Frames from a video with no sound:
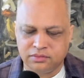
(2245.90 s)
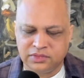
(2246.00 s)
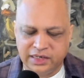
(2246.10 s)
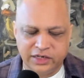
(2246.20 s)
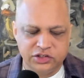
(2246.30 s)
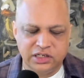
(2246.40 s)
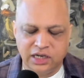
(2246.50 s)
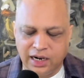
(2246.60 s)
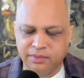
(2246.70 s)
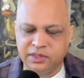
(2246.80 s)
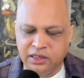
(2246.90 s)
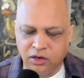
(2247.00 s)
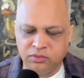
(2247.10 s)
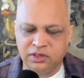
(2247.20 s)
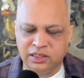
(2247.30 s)
That actually I'm the
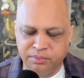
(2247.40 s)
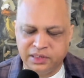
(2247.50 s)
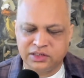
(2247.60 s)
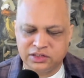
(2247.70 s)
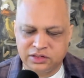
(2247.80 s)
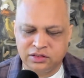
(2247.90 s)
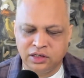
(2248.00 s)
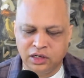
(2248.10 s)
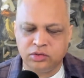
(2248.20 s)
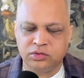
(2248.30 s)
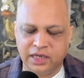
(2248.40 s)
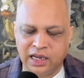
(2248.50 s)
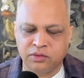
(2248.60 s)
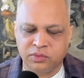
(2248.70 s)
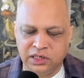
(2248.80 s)
only person who
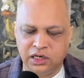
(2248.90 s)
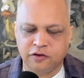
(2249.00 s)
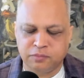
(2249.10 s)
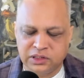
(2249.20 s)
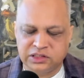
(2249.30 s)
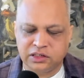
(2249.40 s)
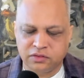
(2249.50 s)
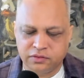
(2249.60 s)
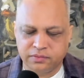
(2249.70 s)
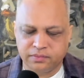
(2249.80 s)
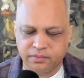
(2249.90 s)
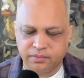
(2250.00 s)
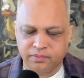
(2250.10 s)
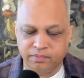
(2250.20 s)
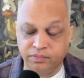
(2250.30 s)
can really love myself.
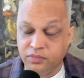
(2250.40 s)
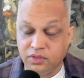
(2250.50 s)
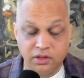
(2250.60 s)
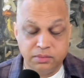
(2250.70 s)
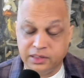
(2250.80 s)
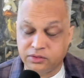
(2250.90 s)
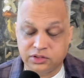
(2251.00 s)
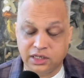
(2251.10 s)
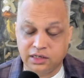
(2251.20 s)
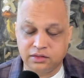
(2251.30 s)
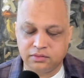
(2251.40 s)
Nobody else can.